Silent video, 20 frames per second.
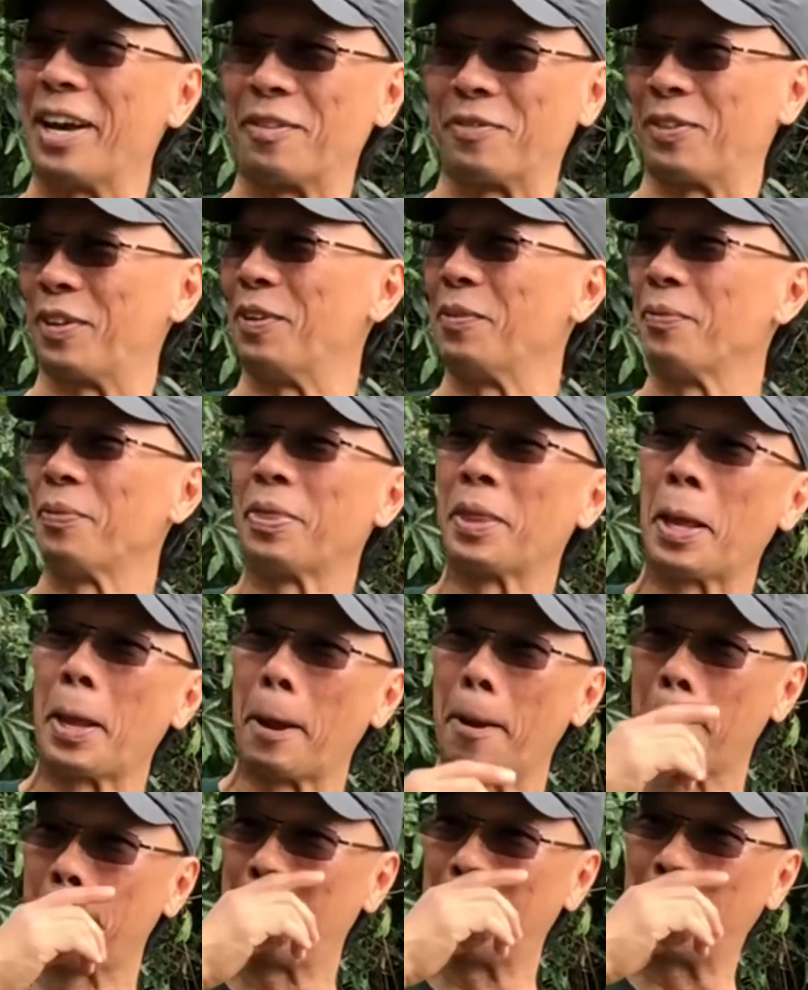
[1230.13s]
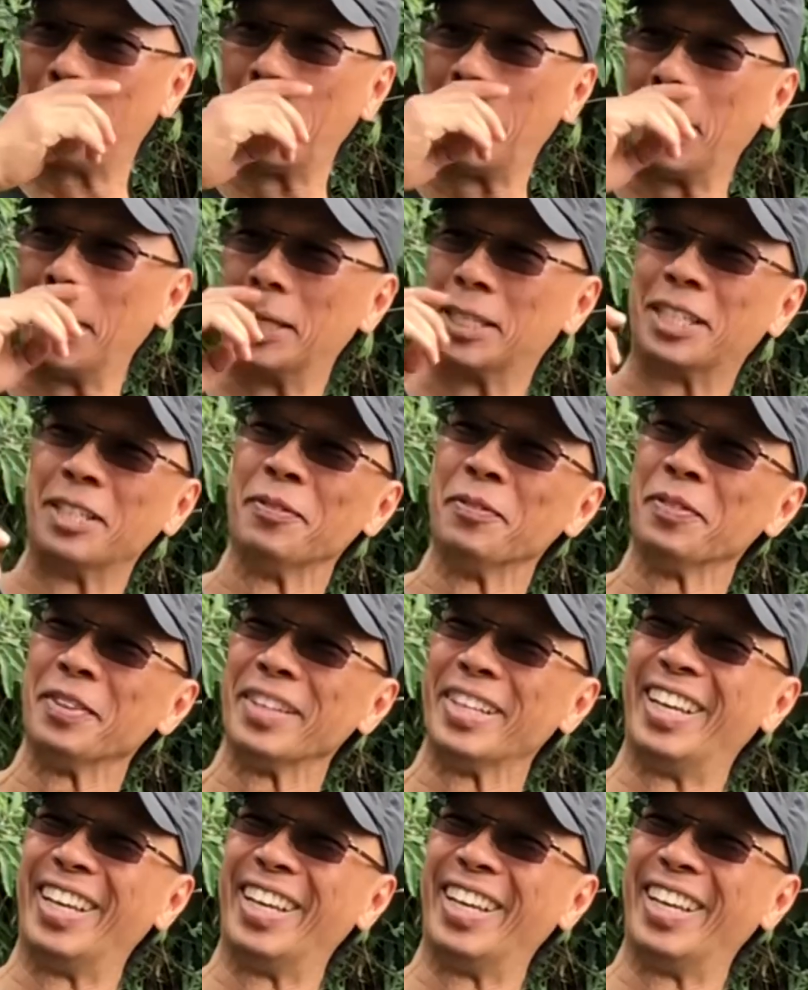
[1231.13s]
ever, because